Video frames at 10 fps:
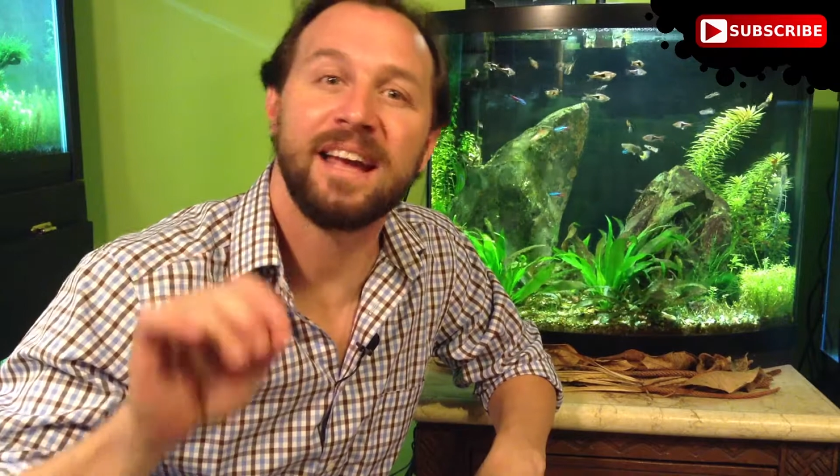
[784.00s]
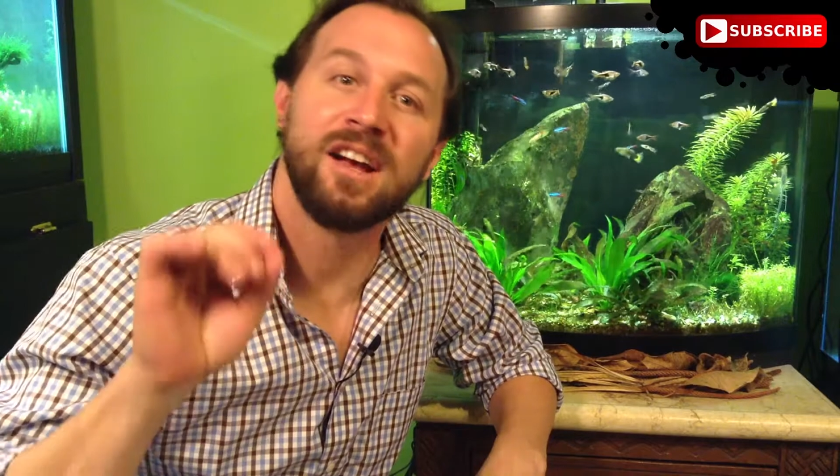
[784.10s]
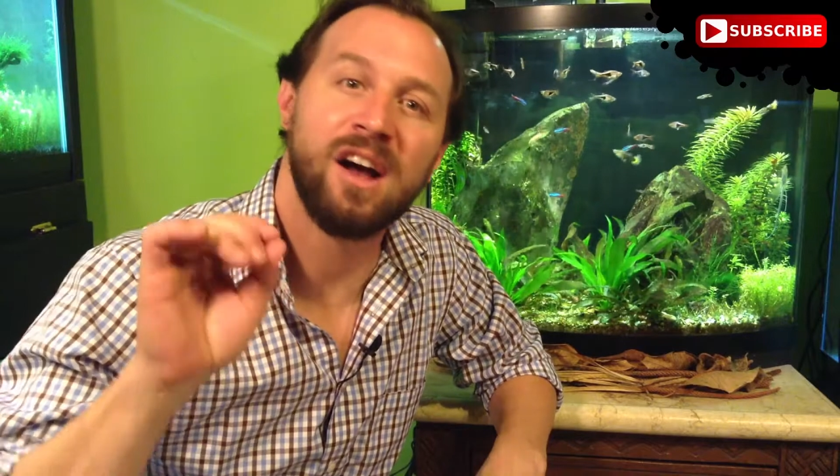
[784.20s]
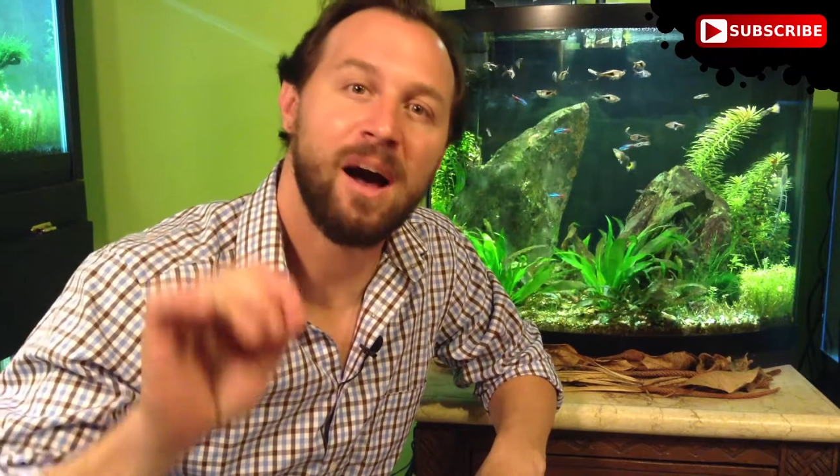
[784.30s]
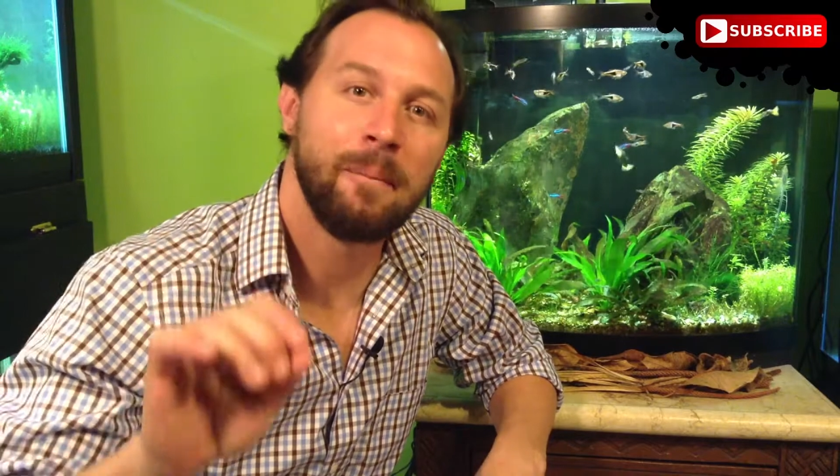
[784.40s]

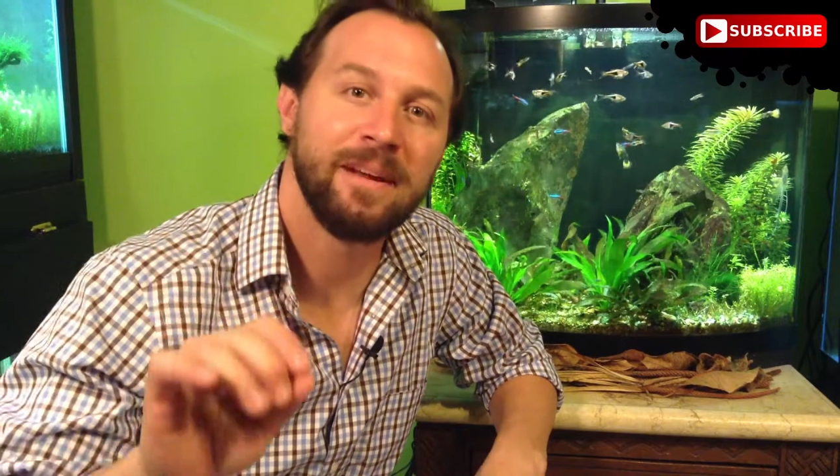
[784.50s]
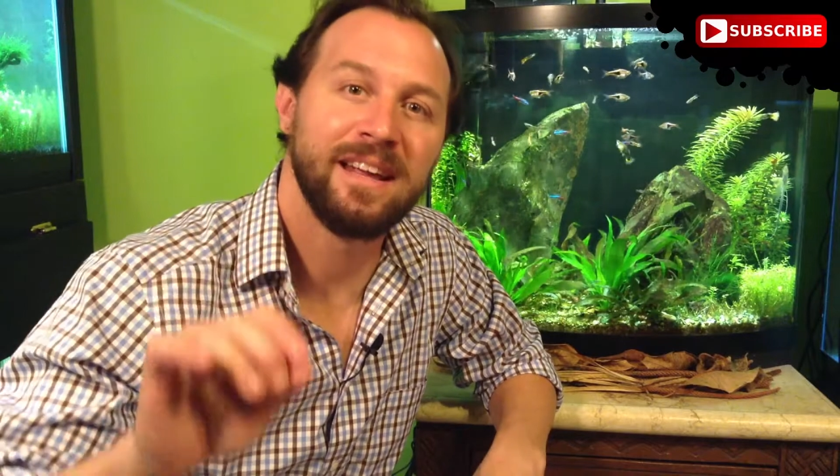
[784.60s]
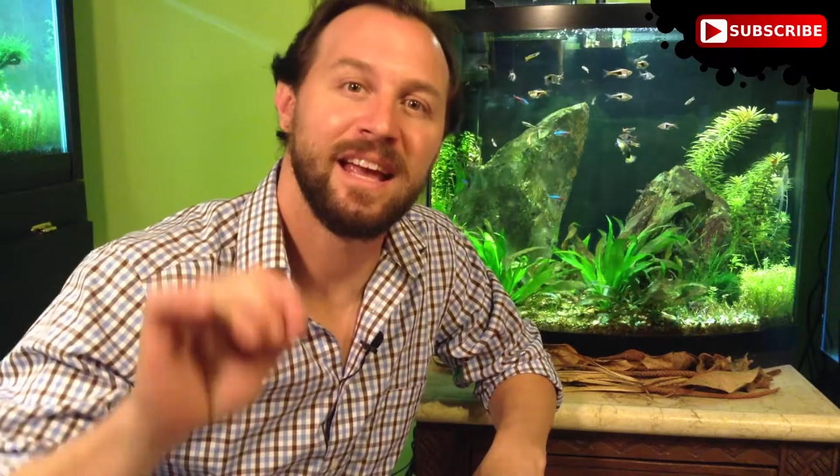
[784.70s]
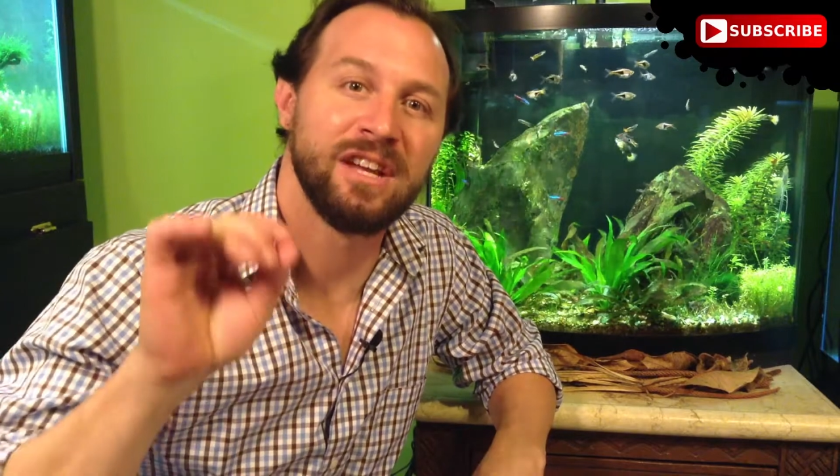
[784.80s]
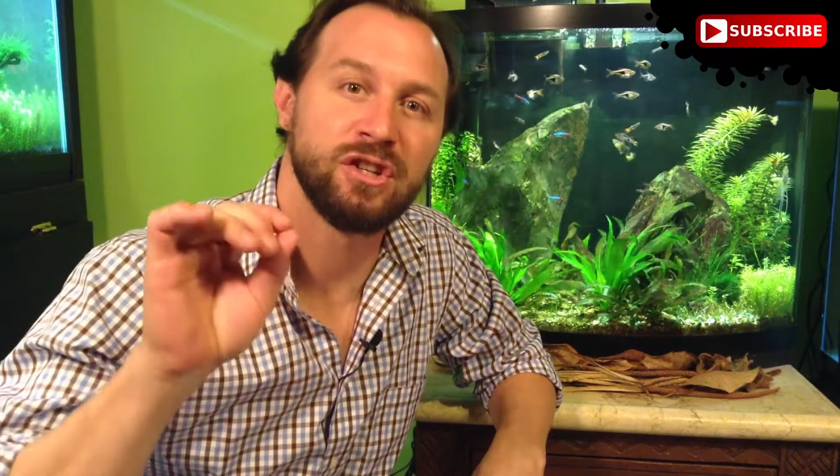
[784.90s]
comment,
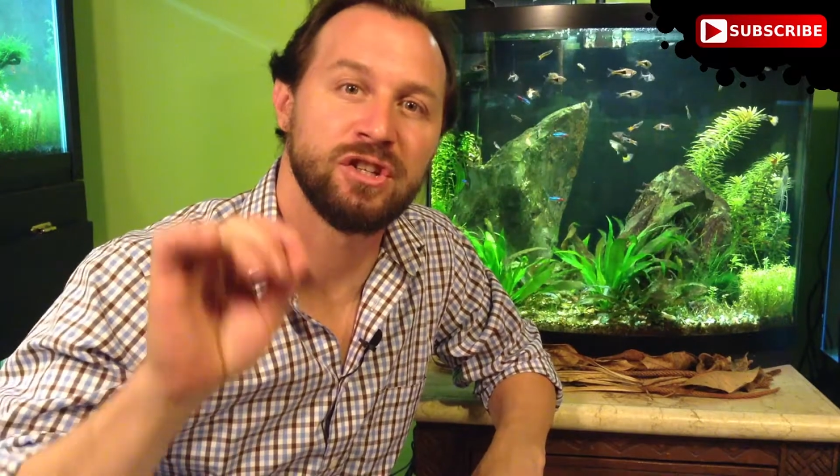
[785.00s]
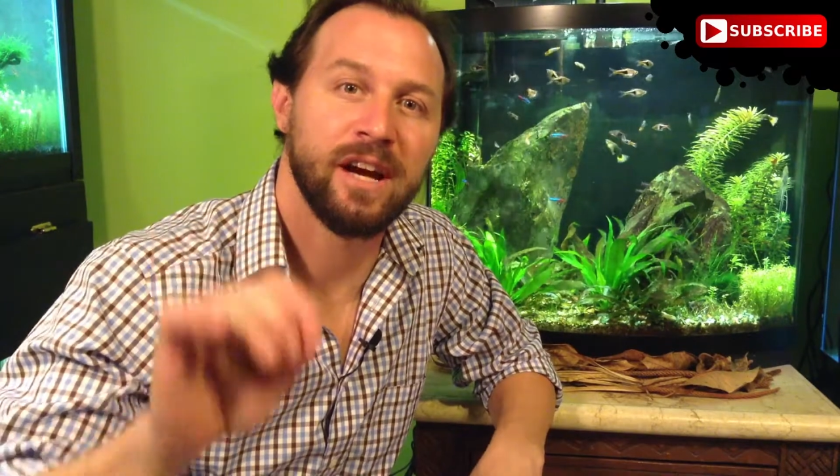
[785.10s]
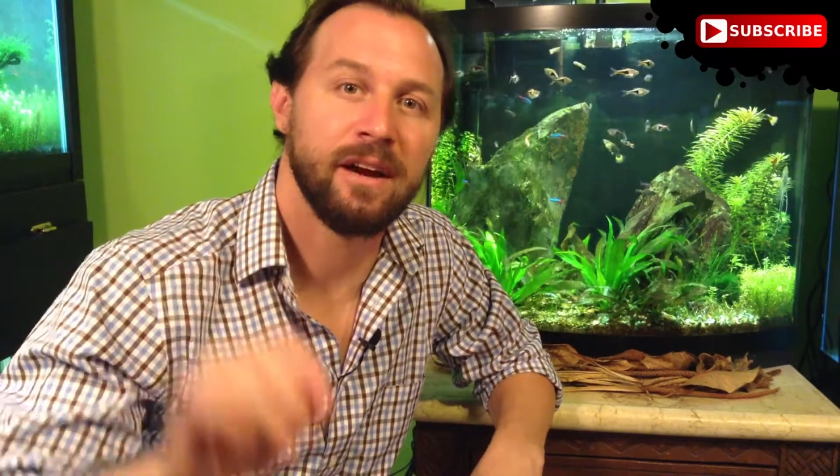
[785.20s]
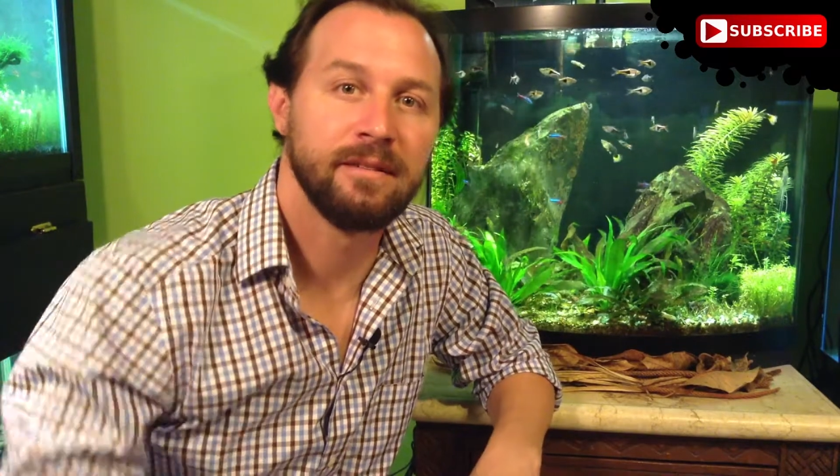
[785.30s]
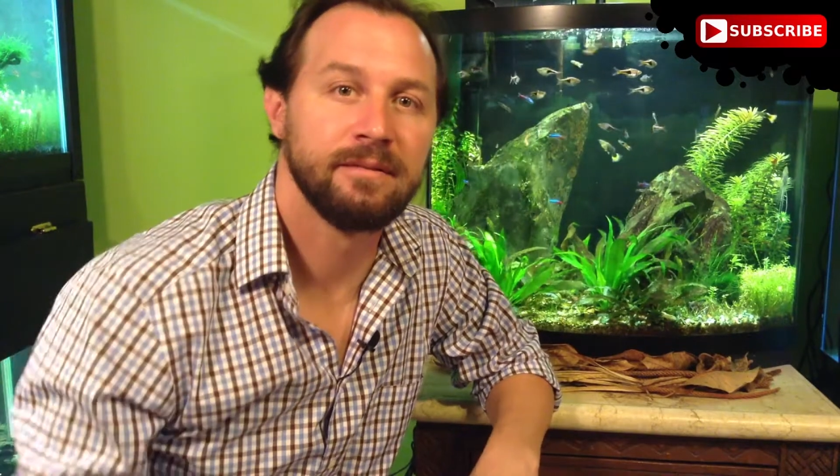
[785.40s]
and share.